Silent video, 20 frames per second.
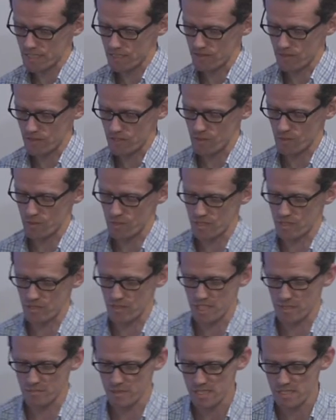so the source
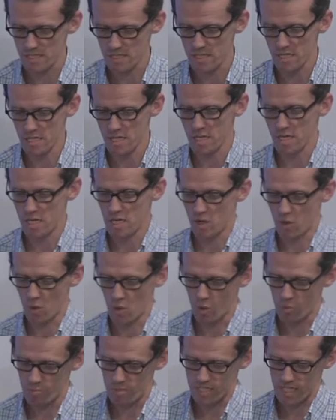documents,
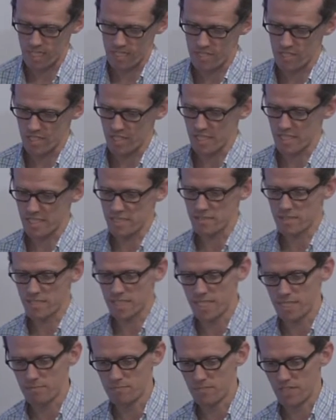or potentially
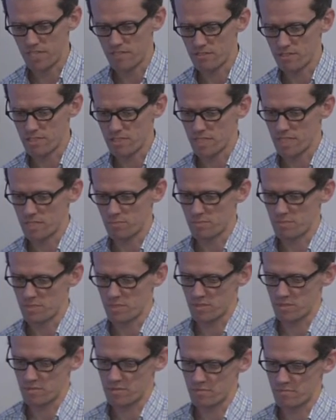there is scope
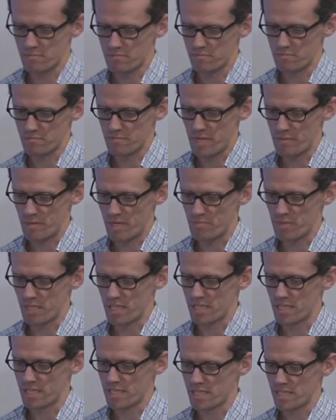to maybe
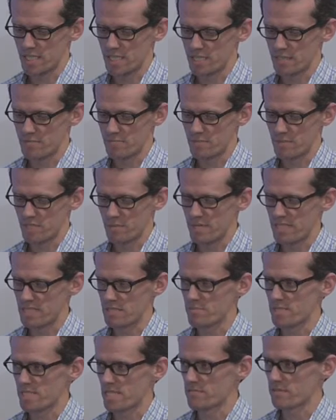apply a
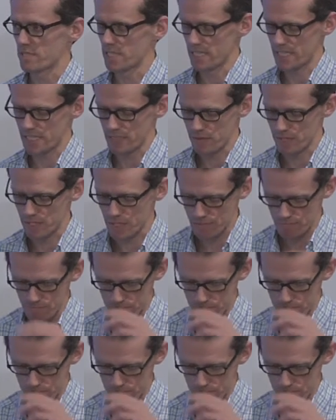domain-specific language.